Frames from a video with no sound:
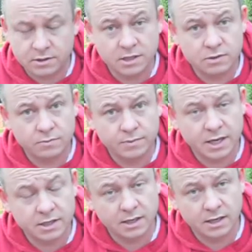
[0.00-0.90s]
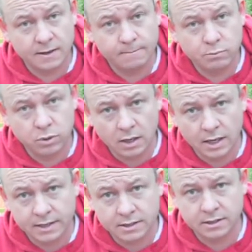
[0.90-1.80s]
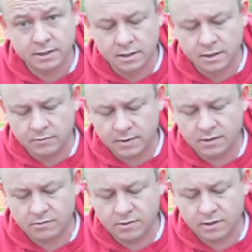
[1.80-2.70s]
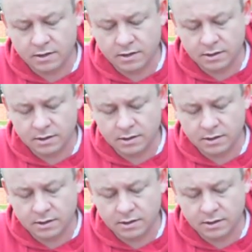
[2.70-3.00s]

of this would be actually lead plate rather than